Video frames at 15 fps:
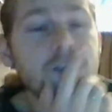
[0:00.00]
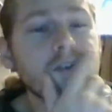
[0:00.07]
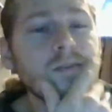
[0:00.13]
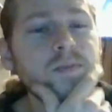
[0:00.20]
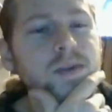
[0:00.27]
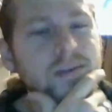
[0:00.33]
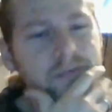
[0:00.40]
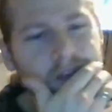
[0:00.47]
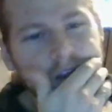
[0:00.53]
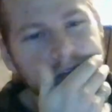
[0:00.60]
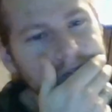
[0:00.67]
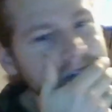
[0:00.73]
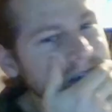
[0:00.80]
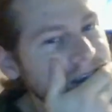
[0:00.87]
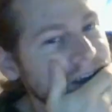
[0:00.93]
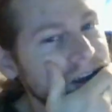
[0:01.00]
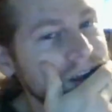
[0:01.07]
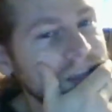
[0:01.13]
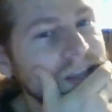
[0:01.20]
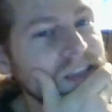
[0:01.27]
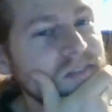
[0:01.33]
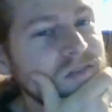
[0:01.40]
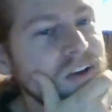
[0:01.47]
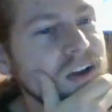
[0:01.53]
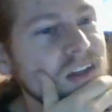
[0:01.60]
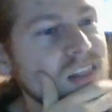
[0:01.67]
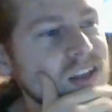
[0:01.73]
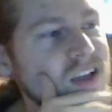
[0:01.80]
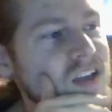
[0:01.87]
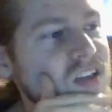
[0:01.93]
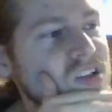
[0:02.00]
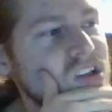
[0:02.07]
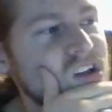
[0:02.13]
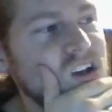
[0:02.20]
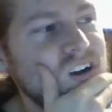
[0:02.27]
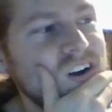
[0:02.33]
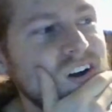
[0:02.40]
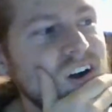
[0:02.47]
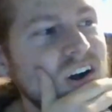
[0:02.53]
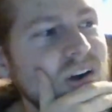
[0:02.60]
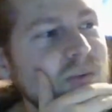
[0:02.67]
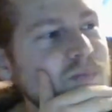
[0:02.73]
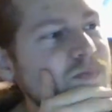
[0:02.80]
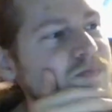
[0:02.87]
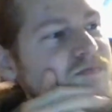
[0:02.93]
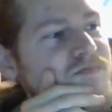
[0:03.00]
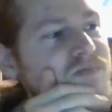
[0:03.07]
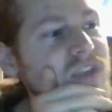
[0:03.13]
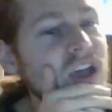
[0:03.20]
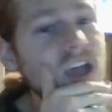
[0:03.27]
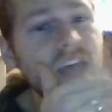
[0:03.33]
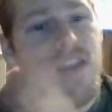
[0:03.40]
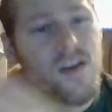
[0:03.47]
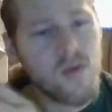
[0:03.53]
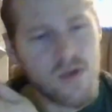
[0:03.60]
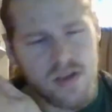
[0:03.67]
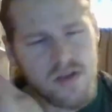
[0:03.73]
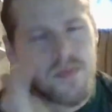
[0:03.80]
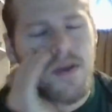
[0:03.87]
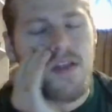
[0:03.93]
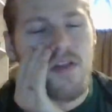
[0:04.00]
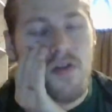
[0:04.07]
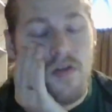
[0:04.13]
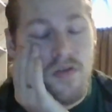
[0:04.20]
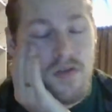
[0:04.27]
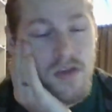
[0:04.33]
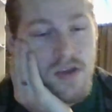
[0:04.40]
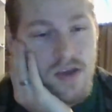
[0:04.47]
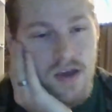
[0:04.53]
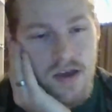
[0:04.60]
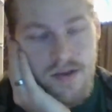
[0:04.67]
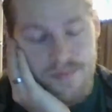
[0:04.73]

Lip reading: Could be a very fun arc at the very least. And it really depends on the